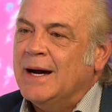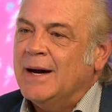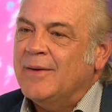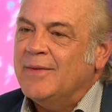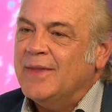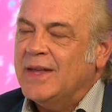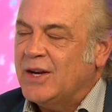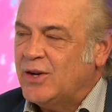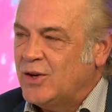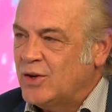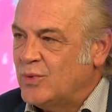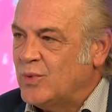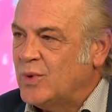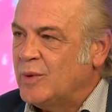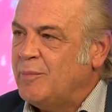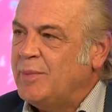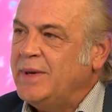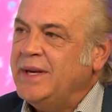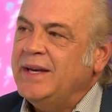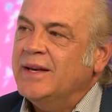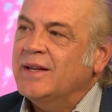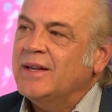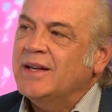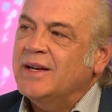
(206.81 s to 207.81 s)
They could
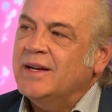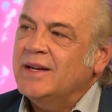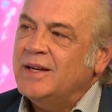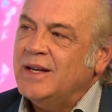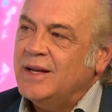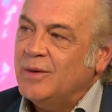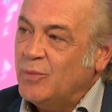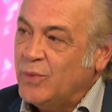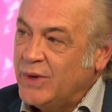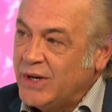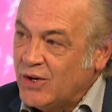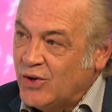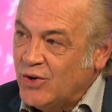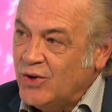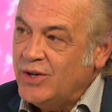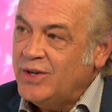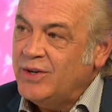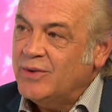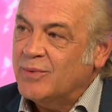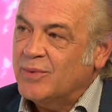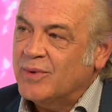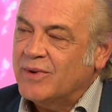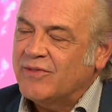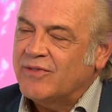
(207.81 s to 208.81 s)
repeal it and we
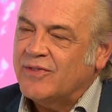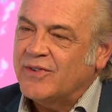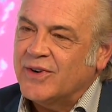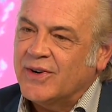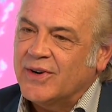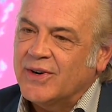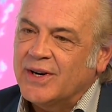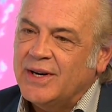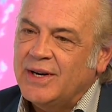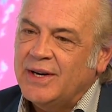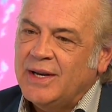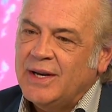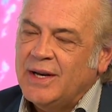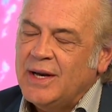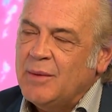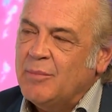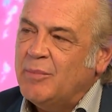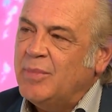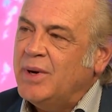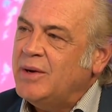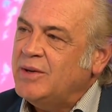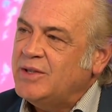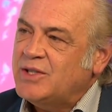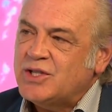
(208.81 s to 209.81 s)
couldn't refer it.
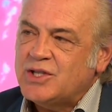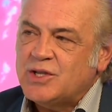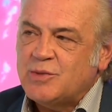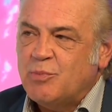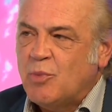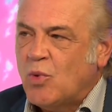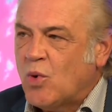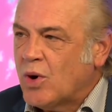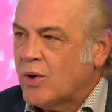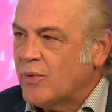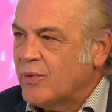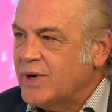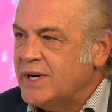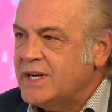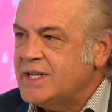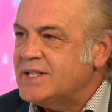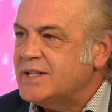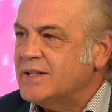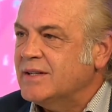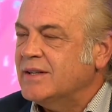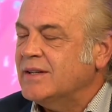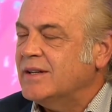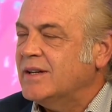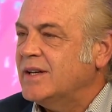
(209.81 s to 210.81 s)
But just more
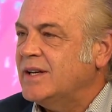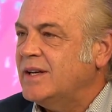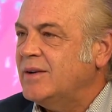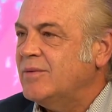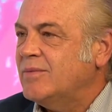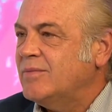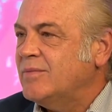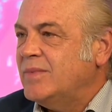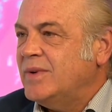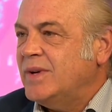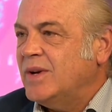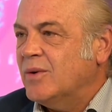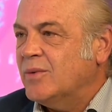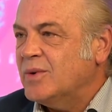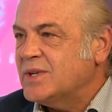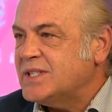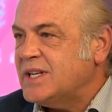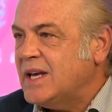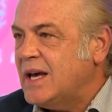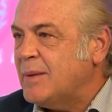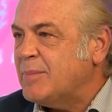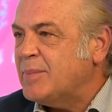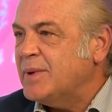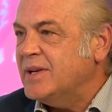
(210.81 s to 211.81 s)
recently, you know, what's
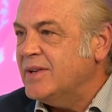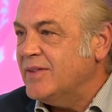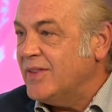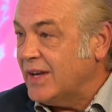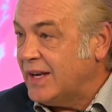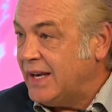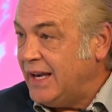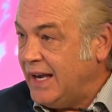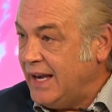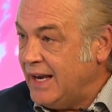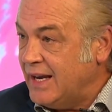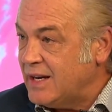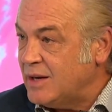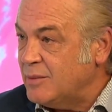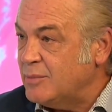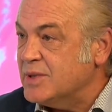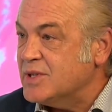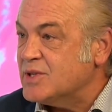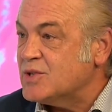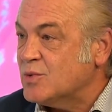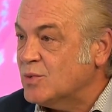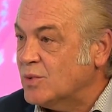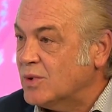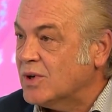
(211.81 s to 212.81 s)
happened in the
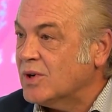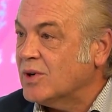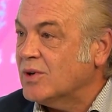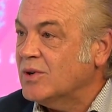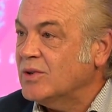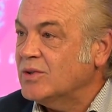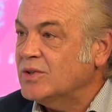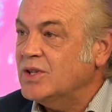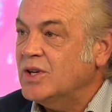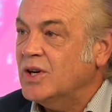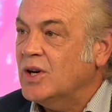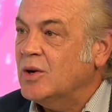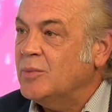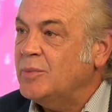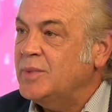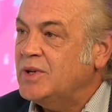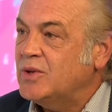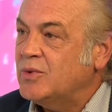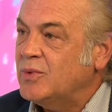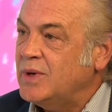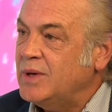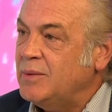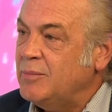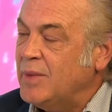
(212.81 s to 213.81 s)
cannabis world, you know,
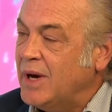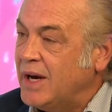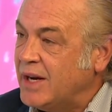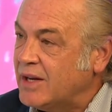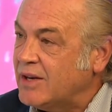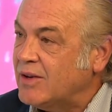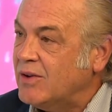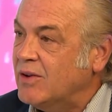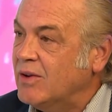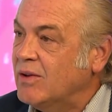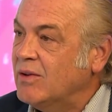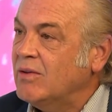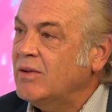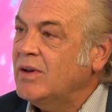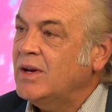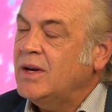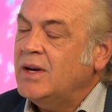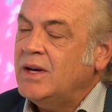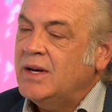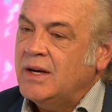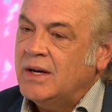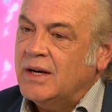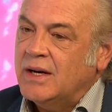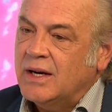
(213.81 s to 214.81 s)
between medical
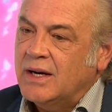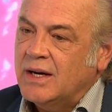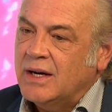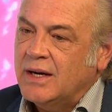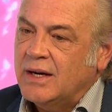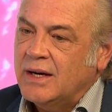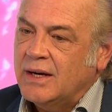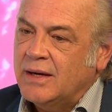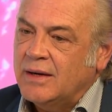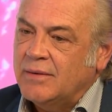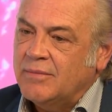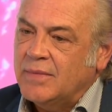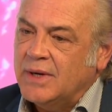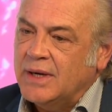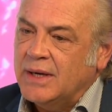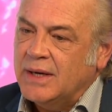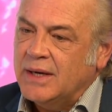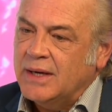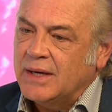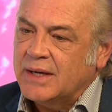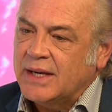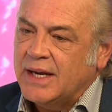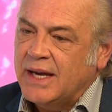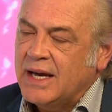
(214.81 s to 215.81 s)

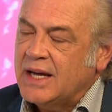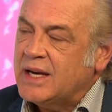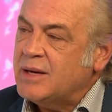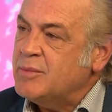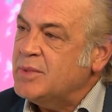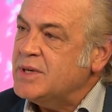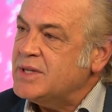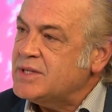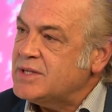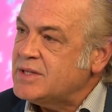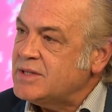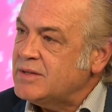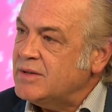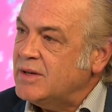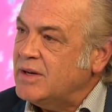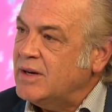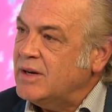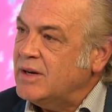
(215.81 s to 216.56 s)
cannabis